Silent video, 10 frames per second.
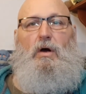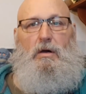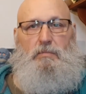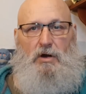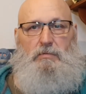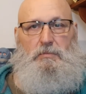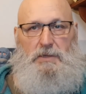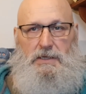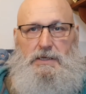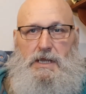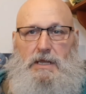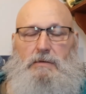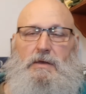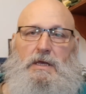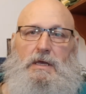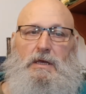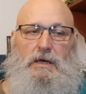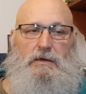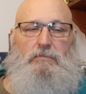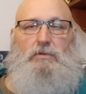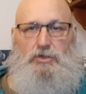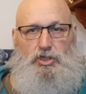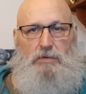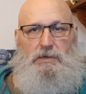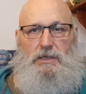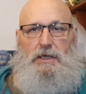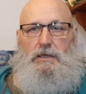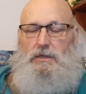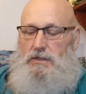are probably in need, legitimately.